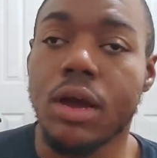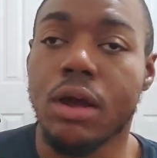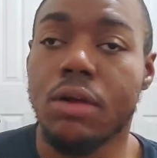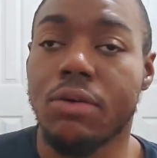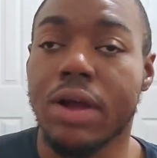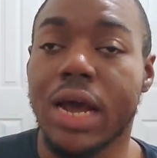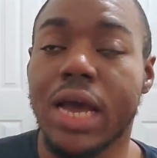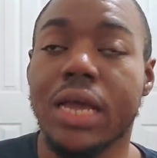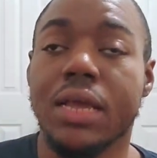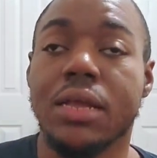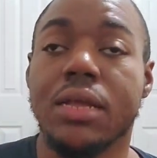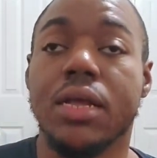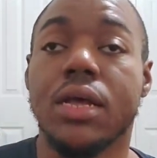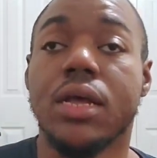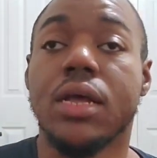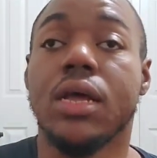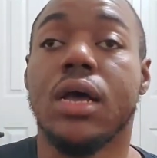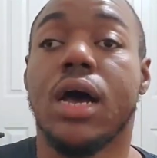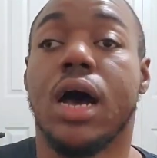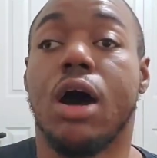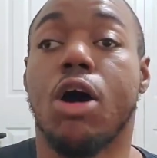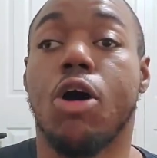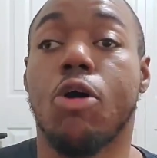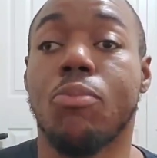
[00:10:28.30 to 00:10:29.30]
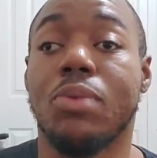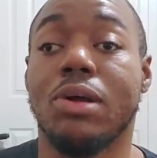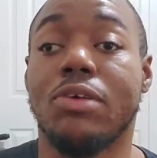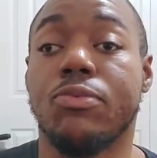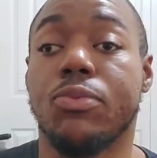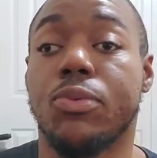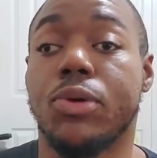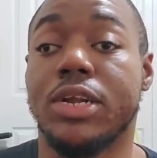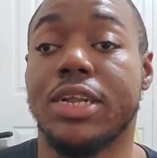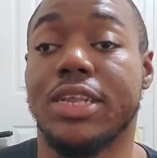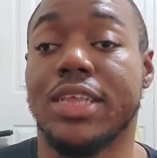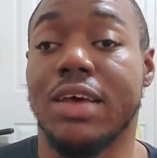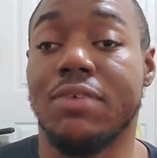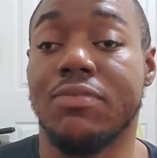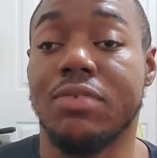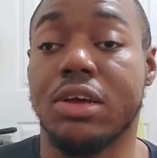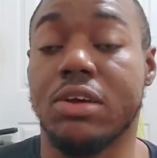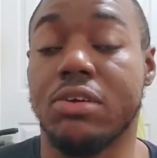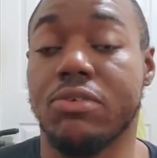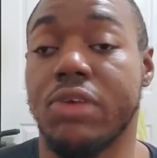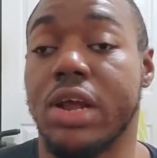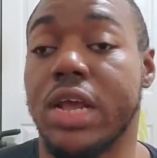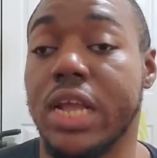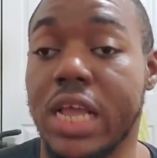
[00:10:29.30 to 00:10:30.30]
All right? I hope everyone is having
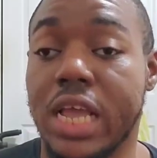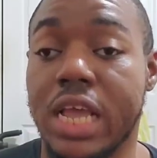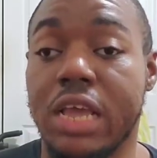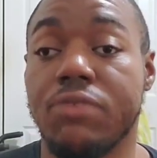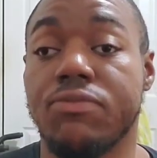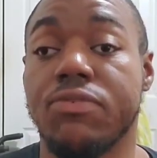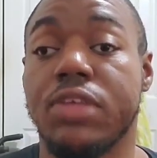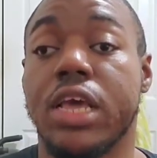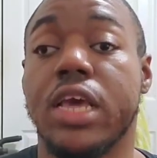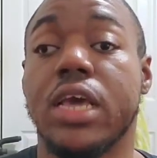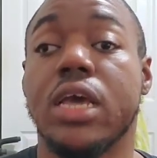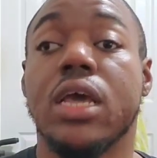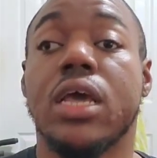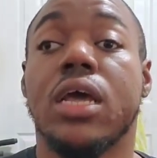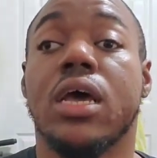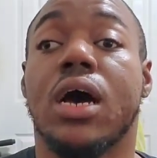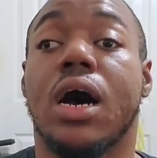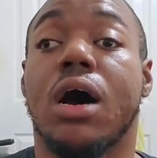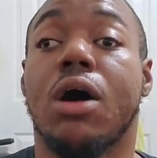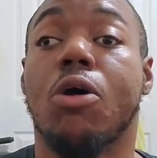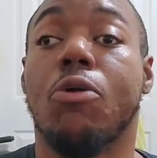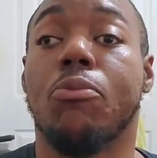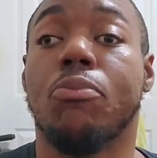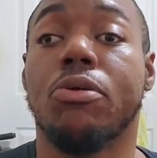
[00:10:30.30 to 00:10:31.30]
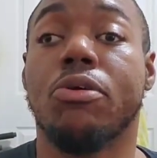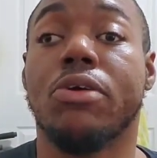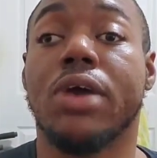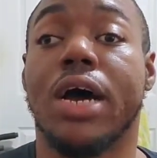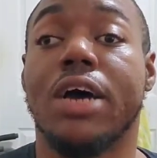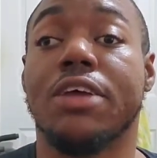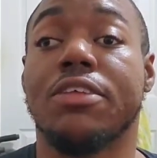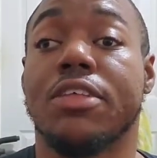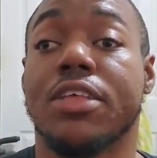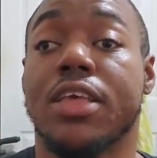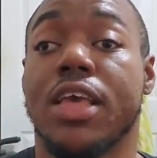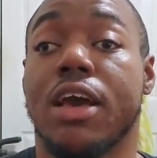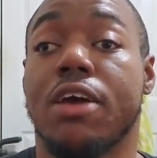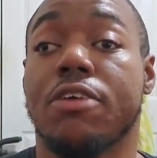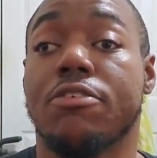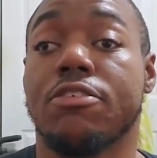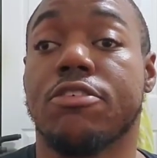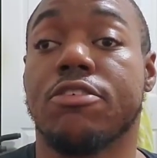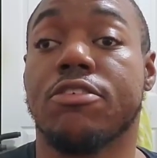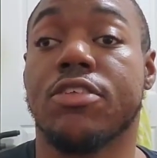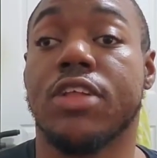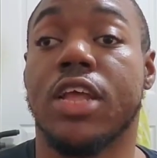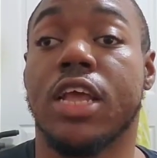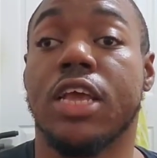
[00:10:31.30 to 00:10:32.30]
a great evening. I hope you guys and
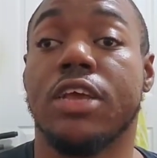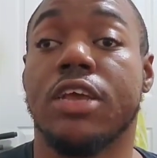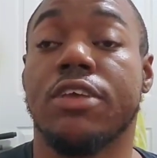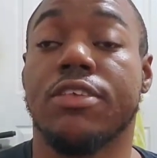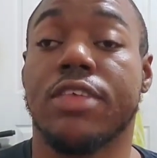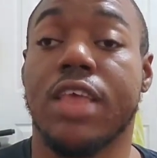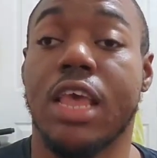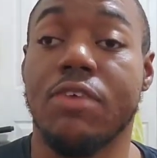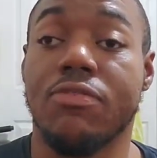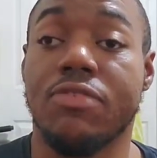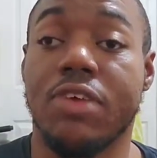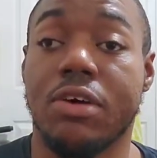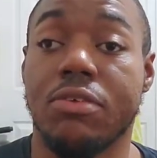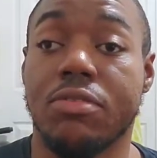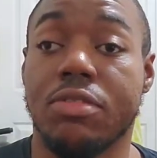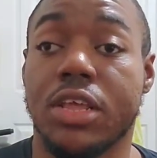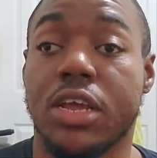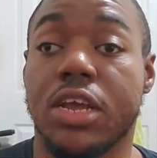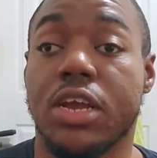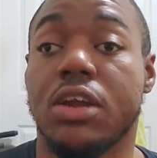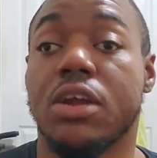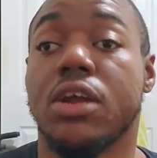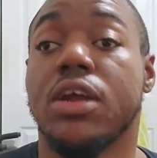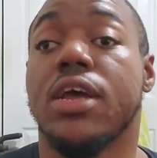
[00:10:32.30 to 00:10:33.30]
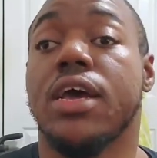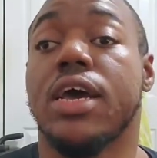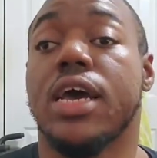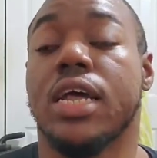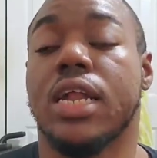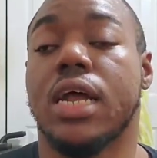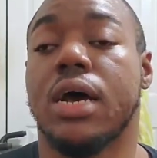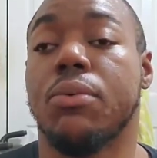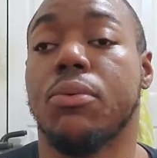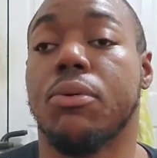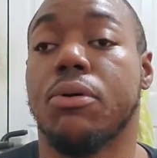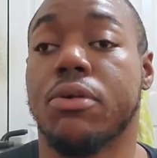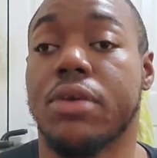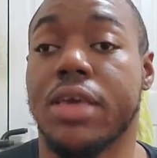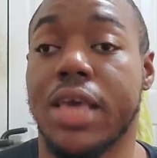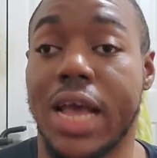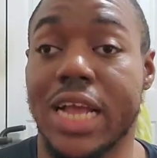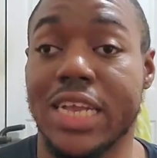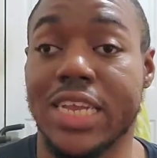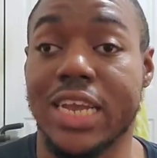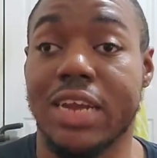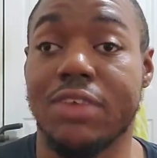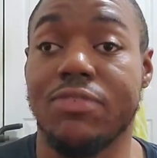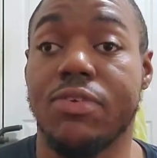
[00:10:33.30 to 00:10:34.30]
gals are staying safe out there, and I will
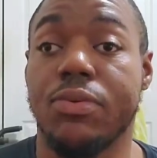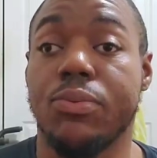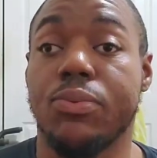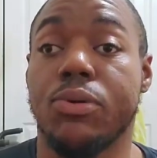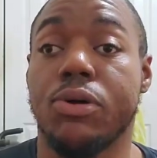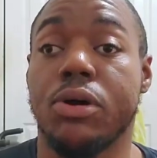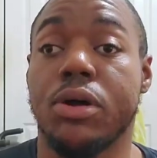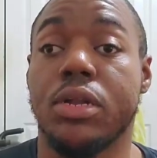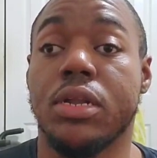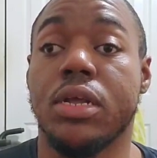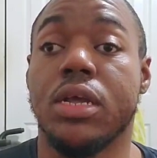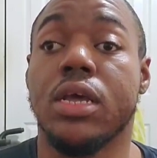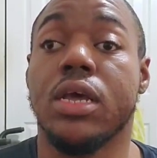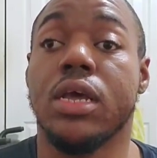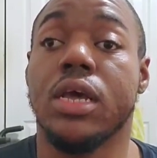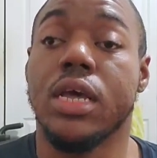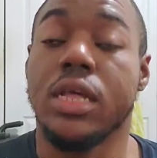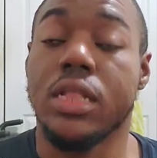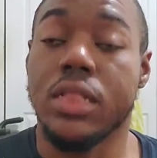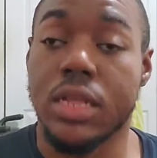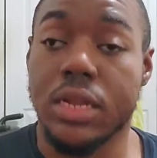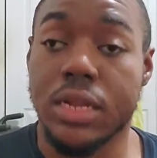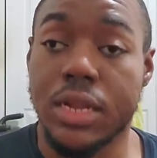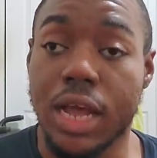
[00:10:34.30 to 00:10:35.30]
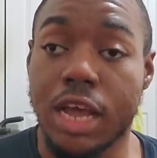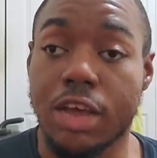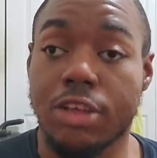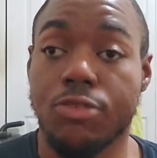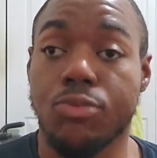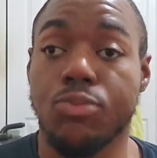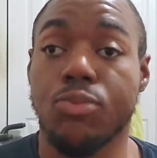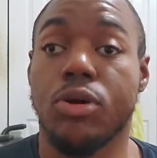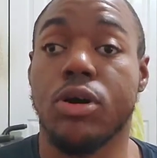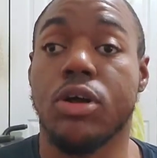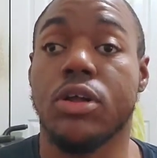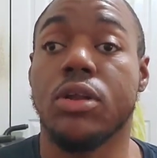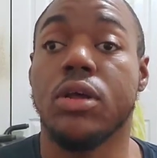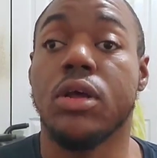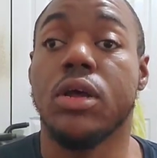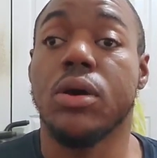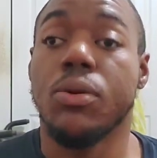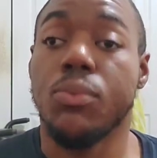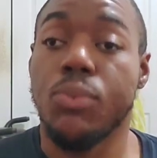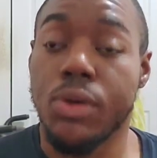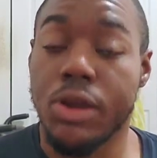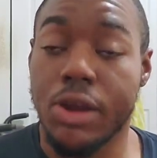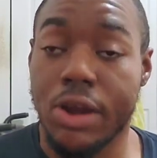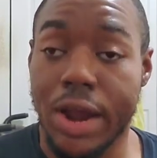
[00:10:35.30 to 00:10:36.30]
catch everyone in the next one.
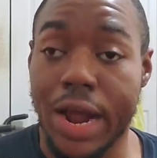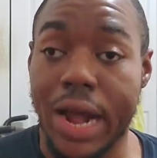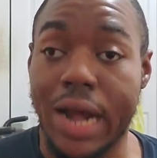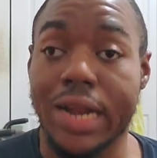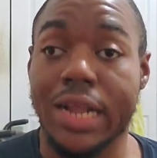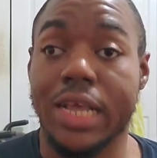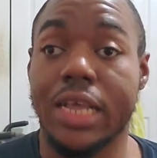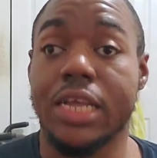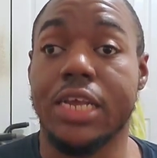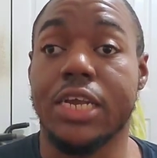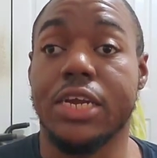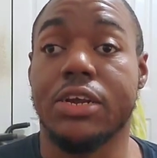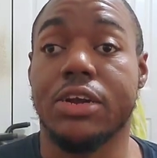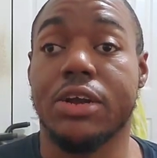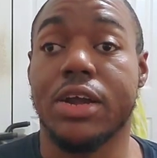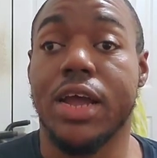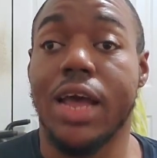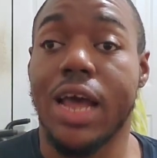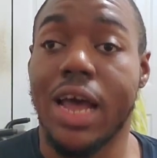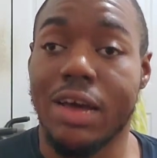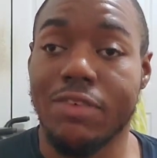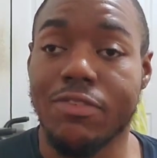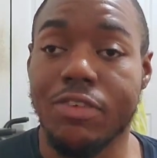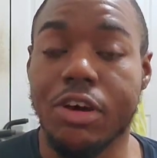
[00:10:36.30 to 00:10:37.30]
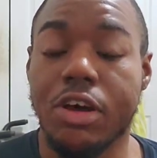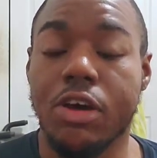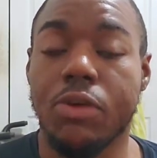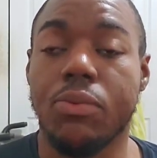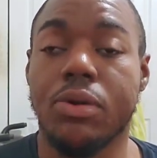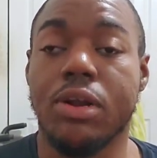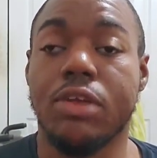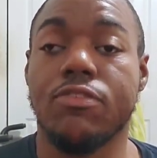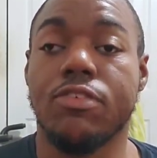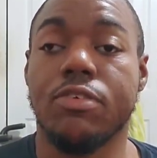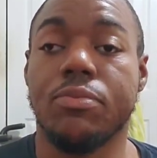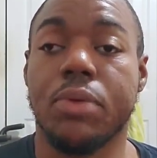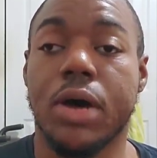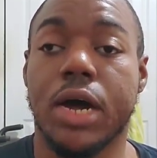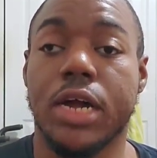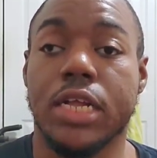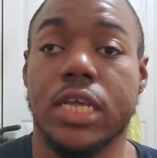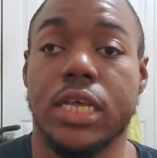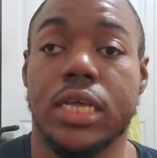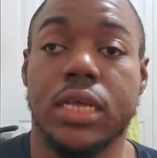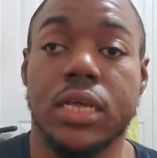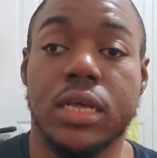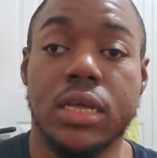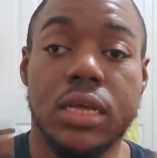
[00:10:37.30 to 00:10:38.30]
We are out of here. Have a good one,
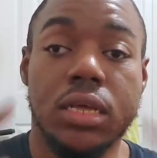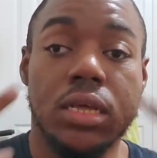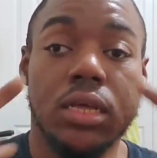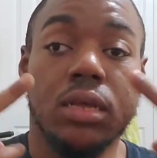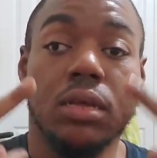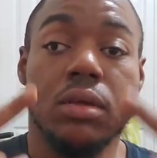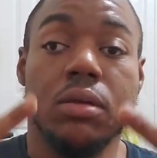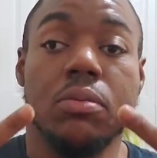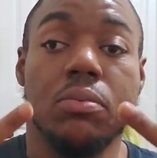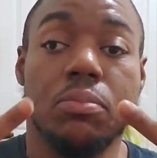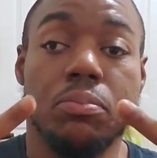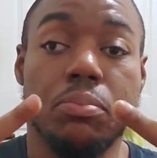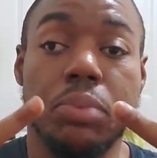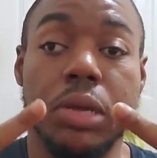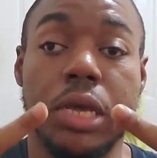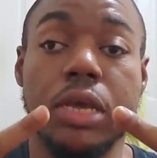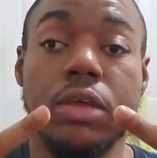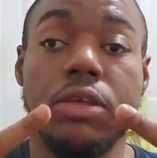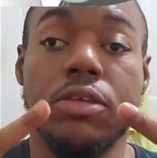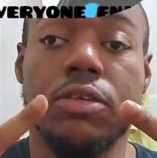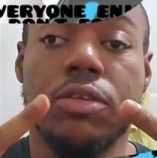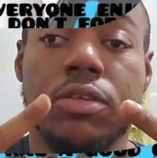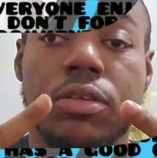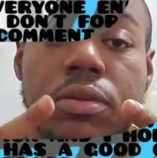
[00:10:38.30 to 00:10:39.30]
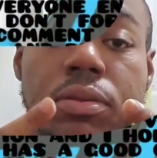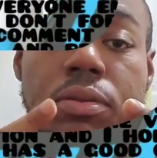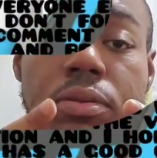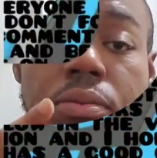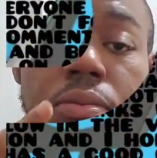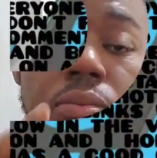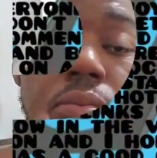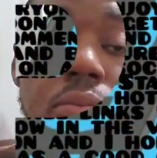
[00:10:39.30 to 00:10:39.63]
everybody. Peace.